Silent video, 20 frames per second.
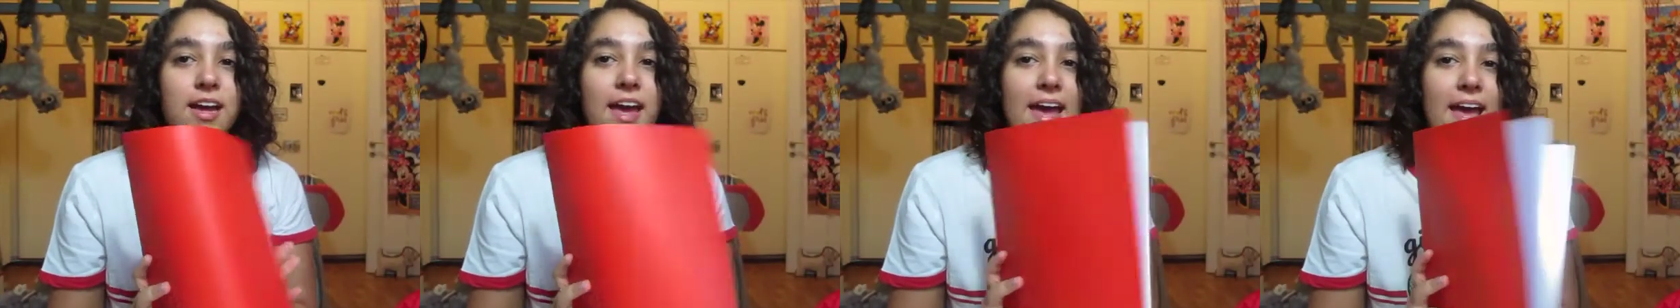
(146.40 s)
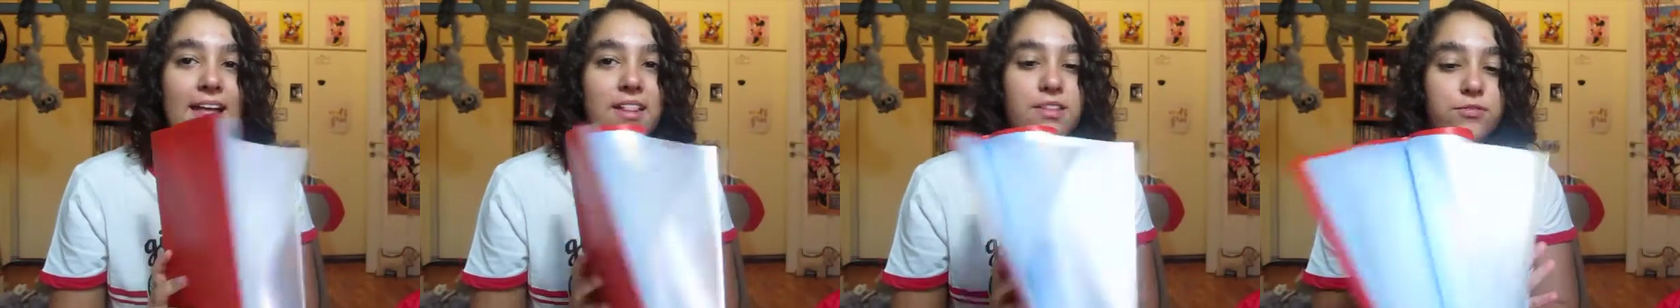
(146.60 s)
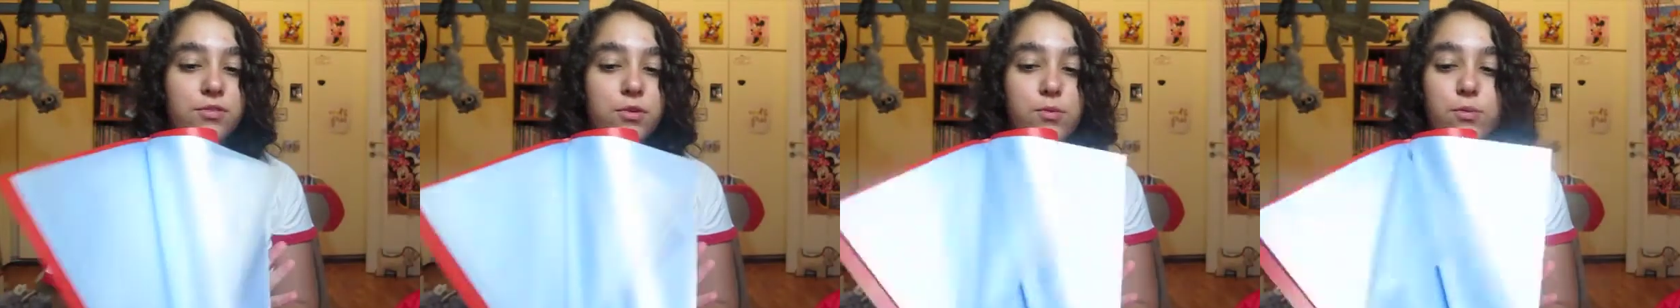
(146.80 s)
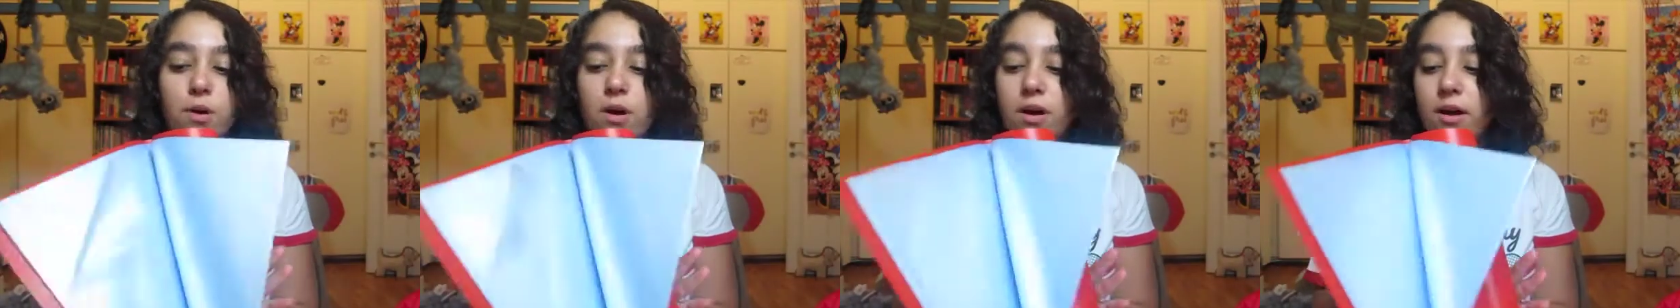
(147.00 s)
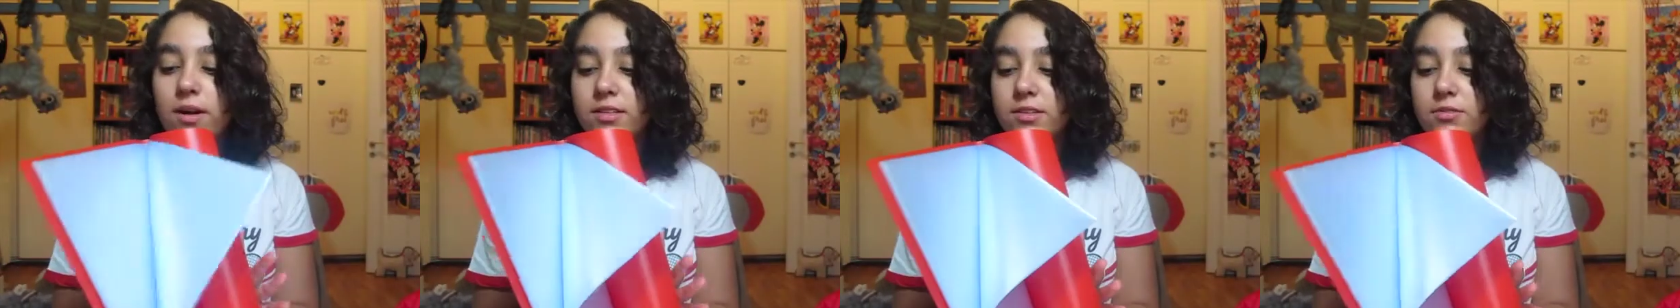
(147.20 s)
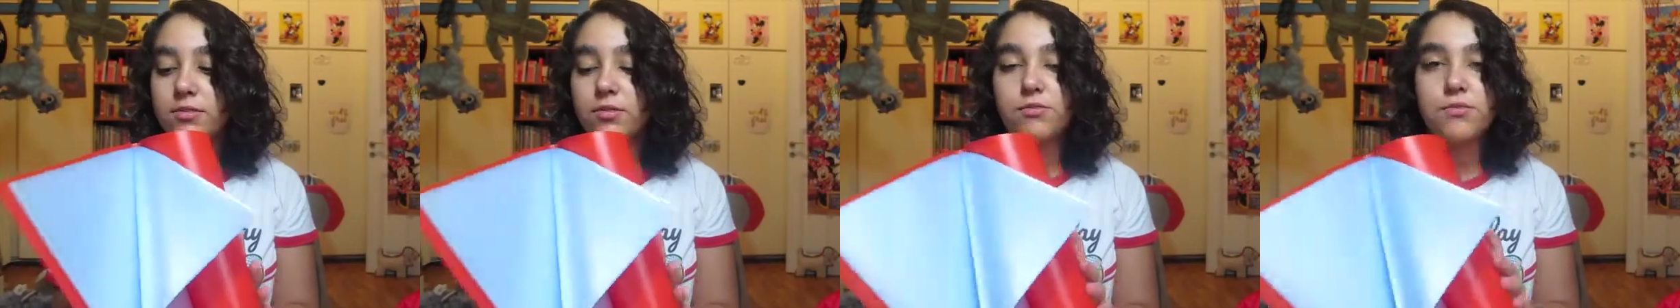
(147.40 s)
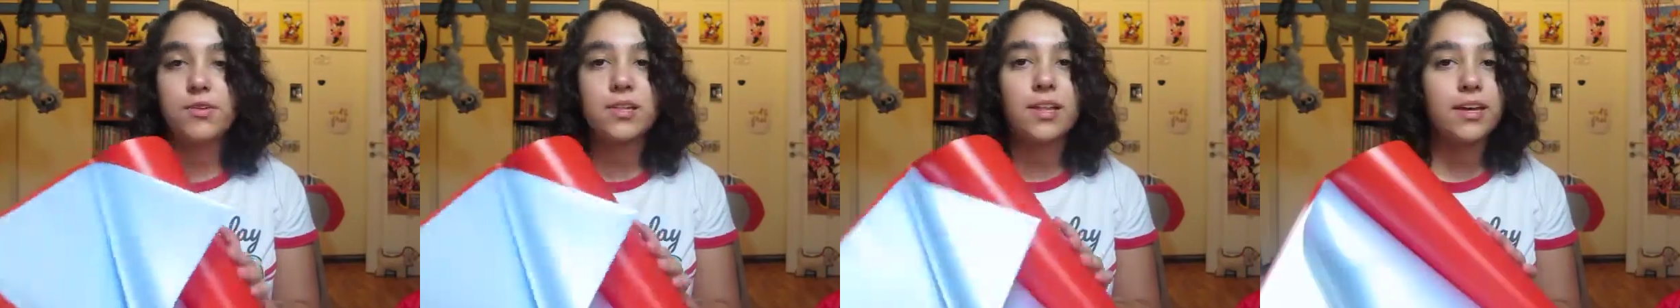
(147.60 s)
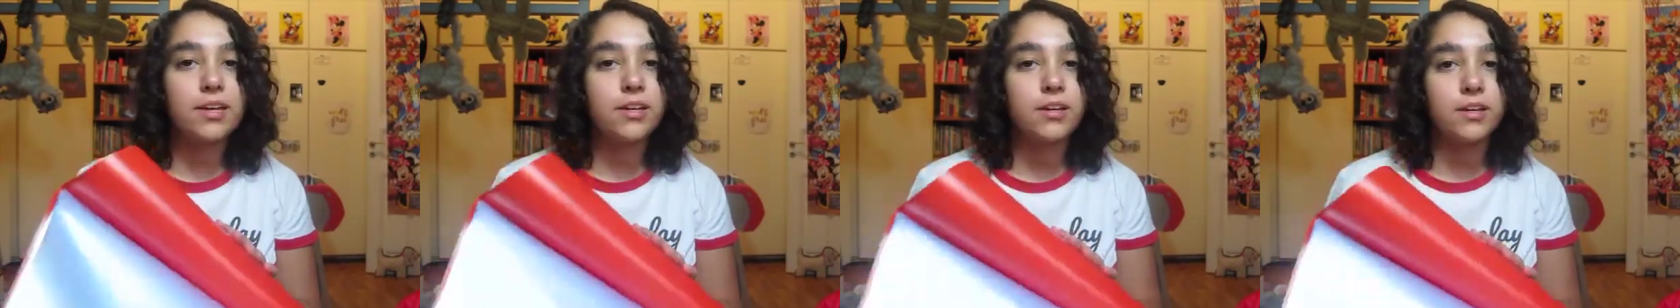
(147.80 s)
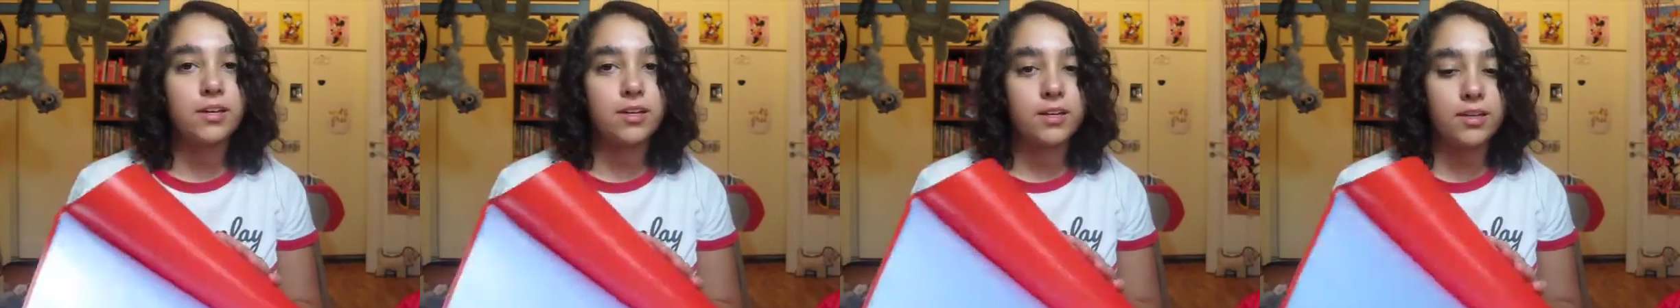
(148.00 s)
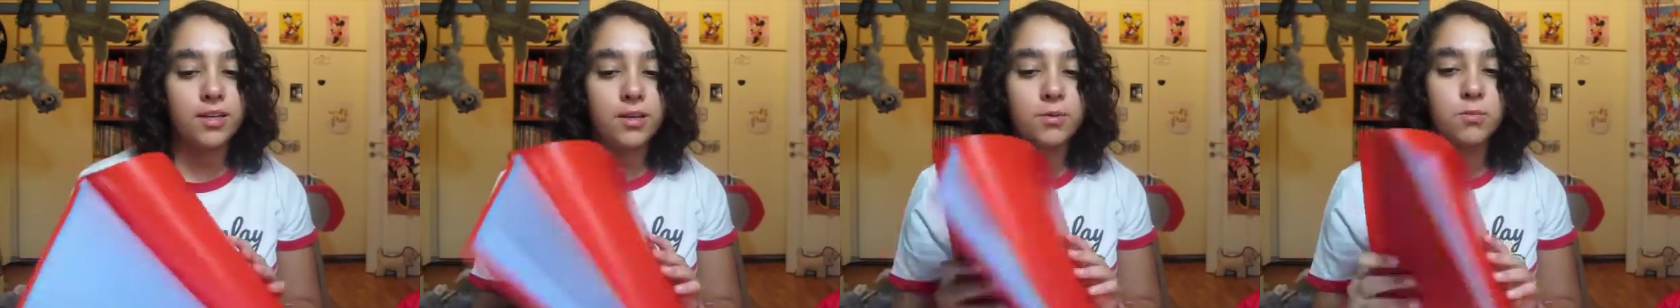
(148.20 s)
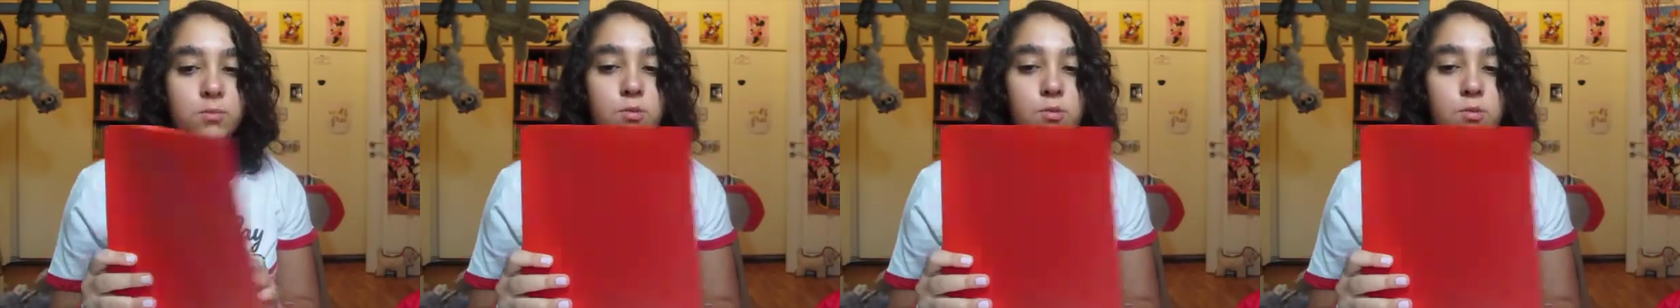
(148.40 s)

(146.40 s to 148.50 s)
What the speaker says: And if you want, if you feel like you're gonna need